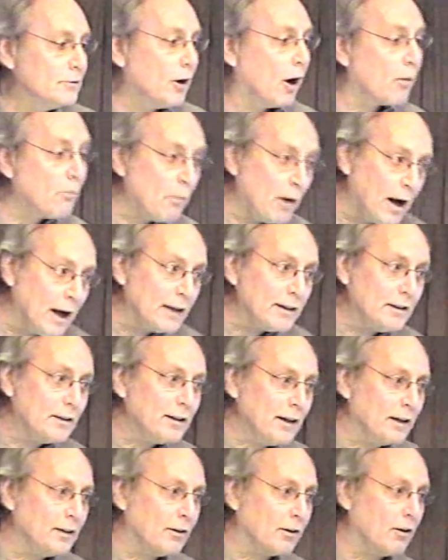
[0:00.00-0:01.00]
our
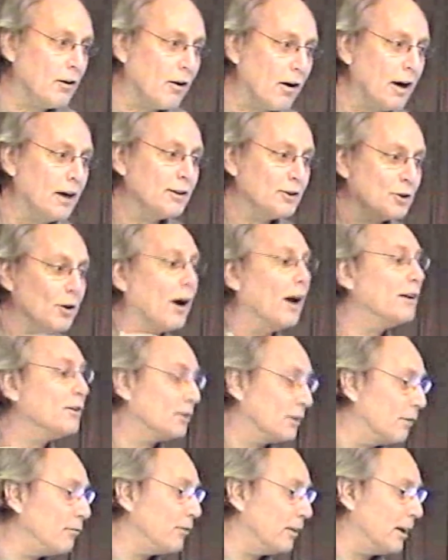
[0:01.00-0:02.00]
mind and our heart
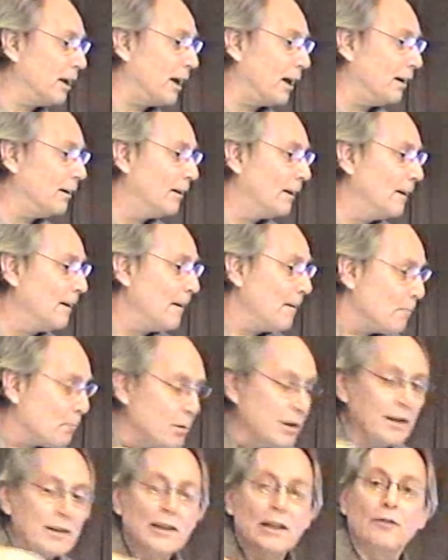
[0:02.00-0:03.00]
tries to forget,
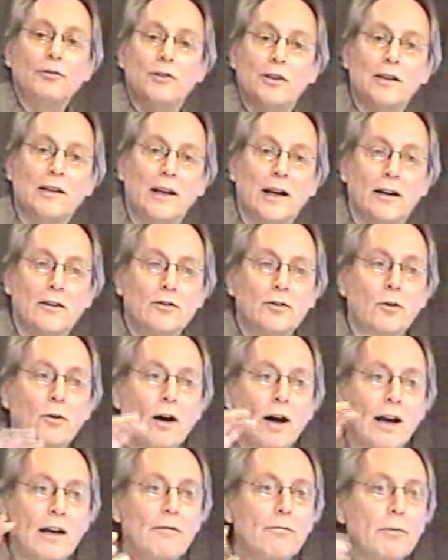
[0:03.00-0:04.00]
but it lives in there.
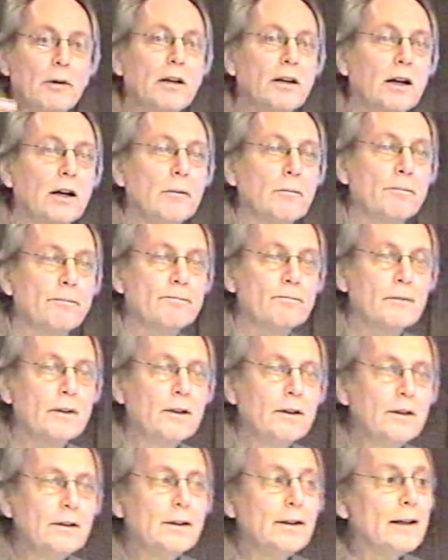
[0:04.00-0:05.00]
So I've become
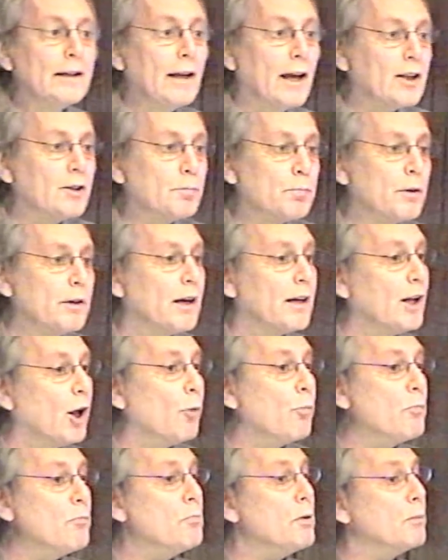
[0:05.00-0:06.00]
an expert at
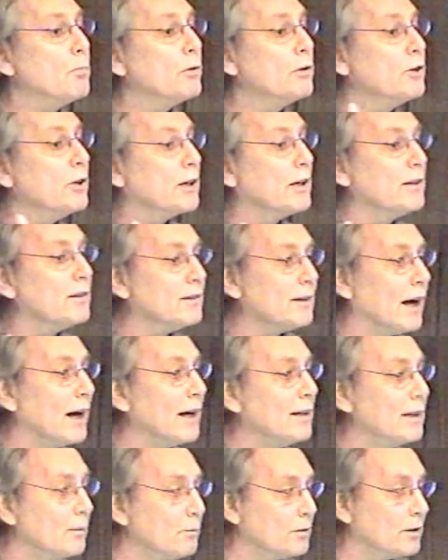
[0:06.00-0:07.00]
helping people look
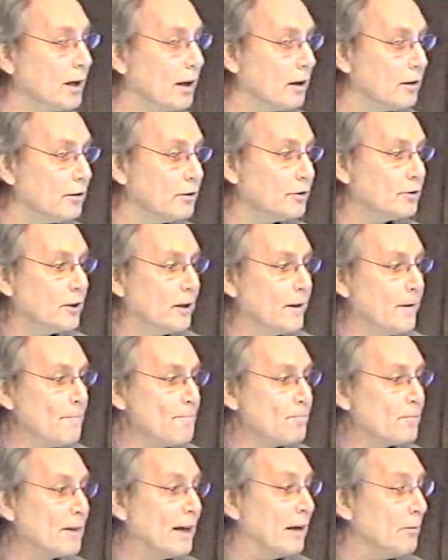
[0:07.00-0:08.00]
inside themselves
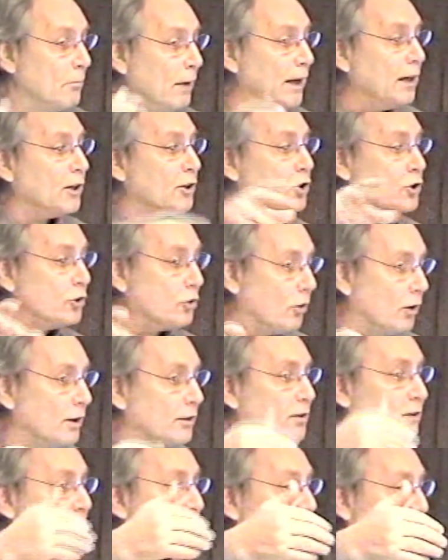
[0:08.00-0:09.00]
and make a
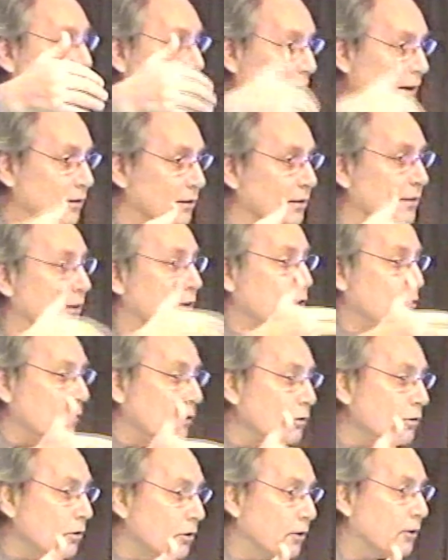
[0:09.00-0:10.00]
choice to face the
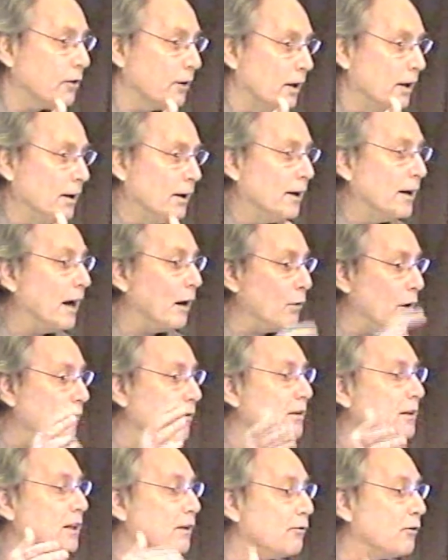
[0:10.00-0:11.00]
truth,
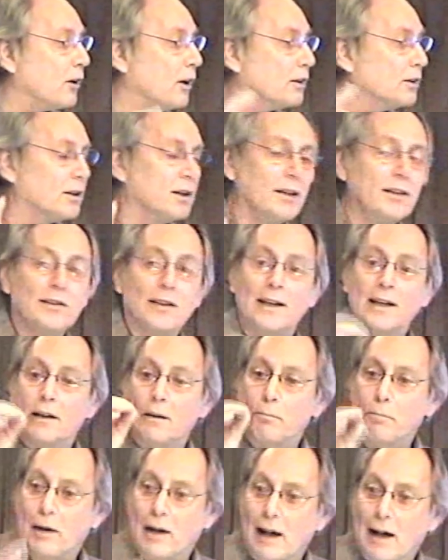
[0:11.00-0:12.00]
however difficult it is, in
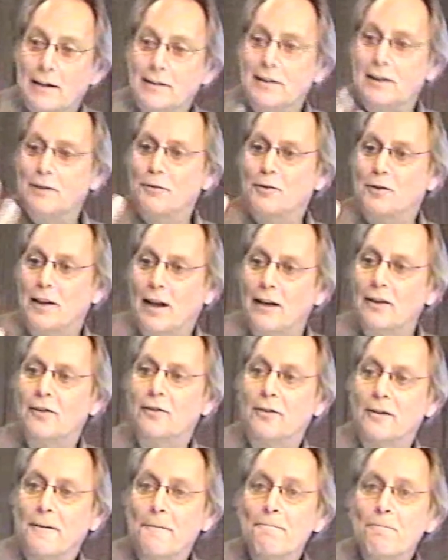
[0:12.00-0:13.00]
a positive
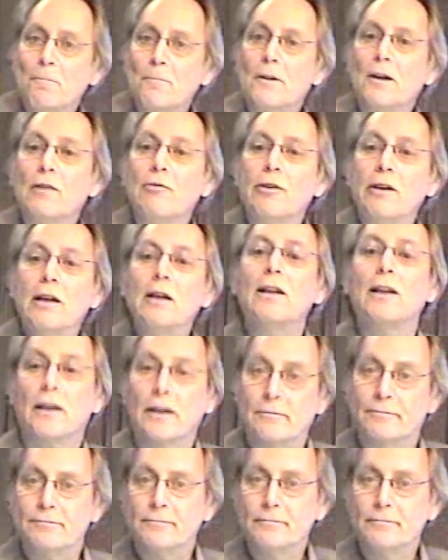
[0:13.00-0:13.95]
sense of healing,